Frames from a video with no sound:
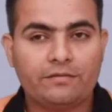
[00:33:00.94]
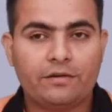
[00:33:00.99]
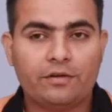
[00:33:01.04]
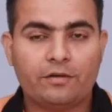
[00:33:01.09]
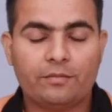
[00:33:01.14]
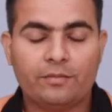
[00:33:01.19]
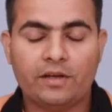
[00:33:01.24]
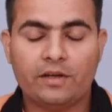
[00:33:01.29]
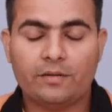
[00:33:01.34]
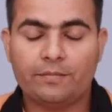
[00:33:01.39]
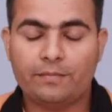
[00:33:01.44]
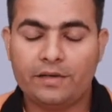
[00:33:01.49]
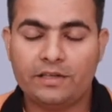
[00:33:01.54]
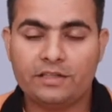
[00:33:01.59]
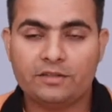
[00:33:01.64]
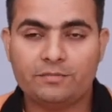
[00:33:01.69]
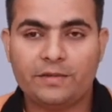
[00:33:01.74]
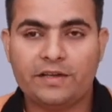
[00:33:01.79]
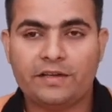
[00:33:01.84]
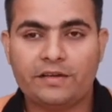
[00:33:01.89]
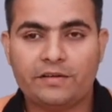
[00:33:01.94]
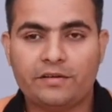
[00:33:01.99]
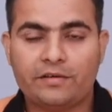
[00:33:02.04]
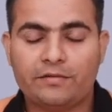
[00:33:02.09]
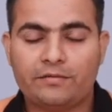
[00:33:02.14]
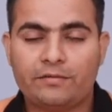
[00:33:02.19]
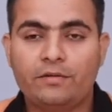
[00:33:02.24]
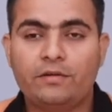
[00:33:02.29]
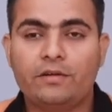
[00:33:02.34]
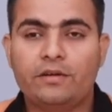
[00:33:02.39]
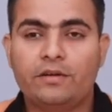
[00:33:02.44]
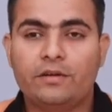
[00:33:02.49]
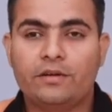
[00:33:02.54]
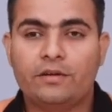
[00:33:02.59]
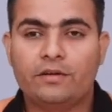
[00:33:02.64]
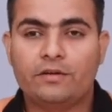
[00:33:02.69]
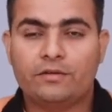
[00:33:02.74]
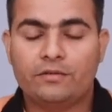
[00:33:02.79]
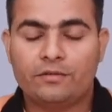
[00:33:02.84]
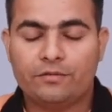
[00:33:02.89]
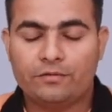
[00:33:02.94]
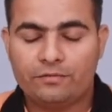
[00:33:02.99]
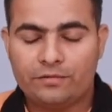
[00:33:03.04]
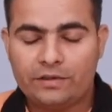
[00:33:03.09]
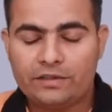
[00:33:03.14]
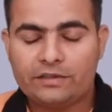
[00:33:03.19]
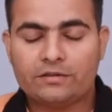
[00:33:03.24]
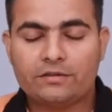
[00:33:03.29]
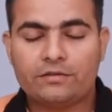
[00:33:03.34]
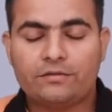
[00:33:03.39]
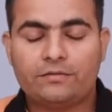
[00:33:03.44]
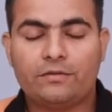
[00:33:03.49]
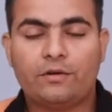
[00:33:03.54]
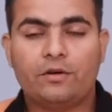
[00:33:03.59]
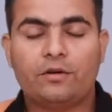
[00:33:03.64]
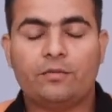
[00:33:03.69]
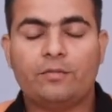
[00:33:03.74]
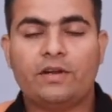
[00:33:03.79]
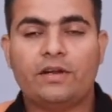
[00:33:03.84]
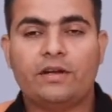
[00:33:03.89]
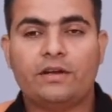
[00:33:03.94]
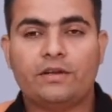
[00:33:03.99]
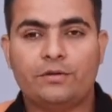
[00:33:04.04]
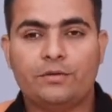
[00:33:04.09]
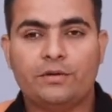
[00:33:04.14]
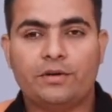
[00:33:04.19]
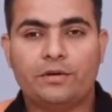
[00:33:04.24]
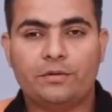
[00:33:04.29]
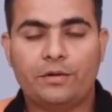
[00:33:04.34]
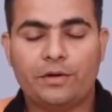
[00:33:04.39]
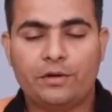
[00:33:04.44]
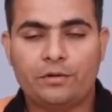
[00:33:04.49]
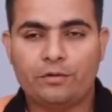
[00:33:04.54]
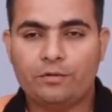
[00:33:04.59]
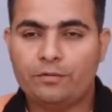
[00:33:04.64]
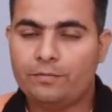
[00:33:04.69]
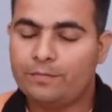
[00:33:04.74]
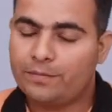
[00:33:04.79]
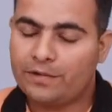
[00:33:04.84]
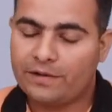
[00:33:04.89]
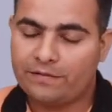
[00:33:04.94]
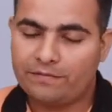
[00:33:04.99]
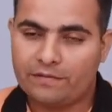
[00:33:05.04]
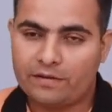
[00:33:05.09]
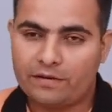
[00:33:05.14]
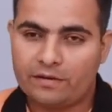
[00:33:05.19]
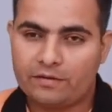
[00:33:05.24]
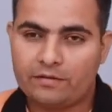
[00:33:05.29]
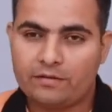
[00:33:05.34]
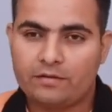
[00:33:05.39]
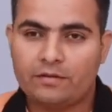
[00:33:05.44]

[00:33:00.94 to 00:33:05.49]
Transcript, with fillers: formula, please be careful which formula you are going to prefer.